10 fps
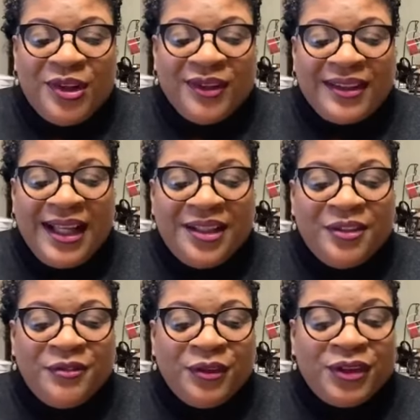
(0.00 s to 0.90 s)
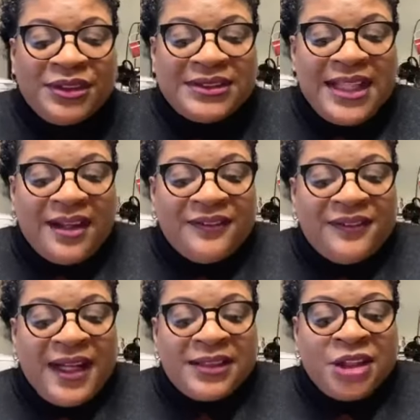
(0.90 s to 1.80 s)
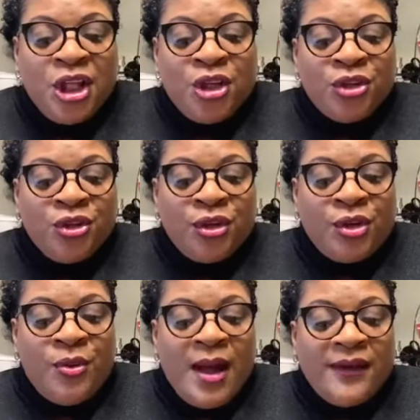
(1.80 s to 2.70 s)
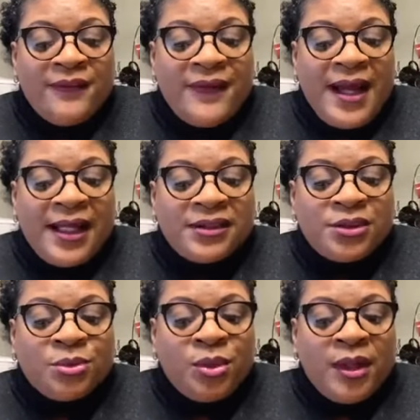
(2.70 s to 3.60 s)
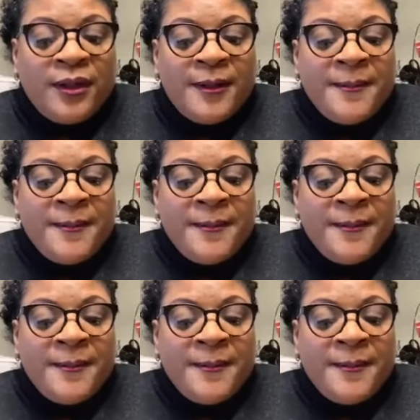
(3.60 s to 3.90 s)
Thank you for your sacrifice. You're qualified to work